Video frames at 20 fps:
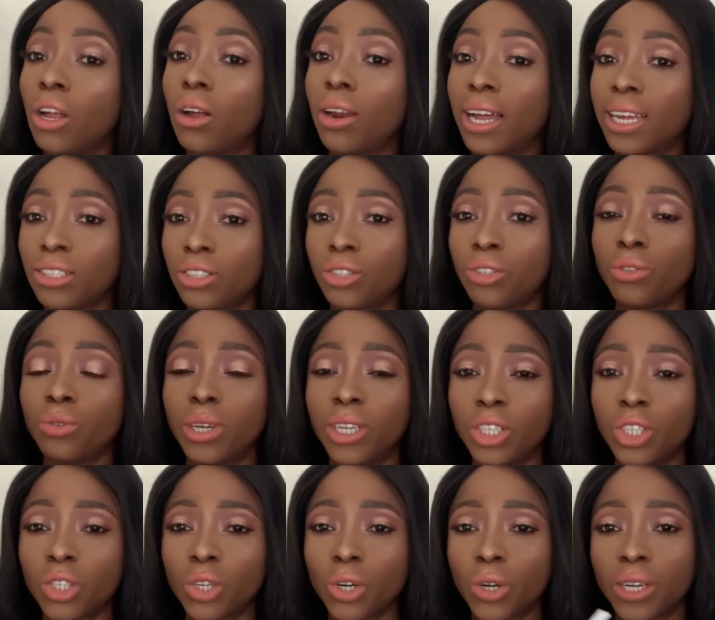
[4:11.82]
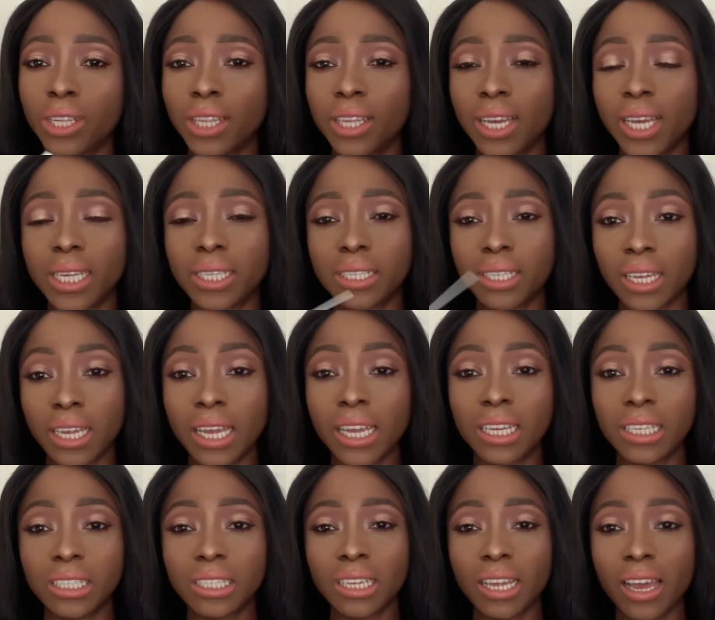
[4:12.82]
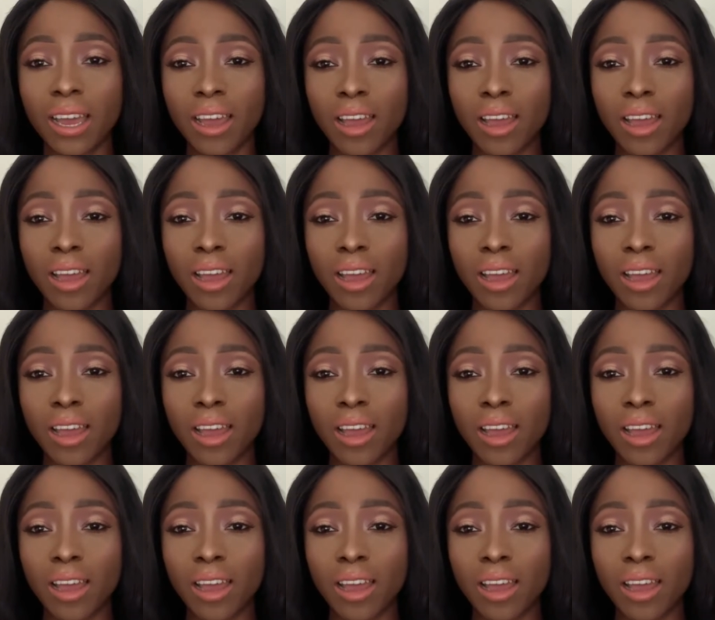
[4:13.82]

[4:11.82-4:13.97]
all, I do enjoy this. It is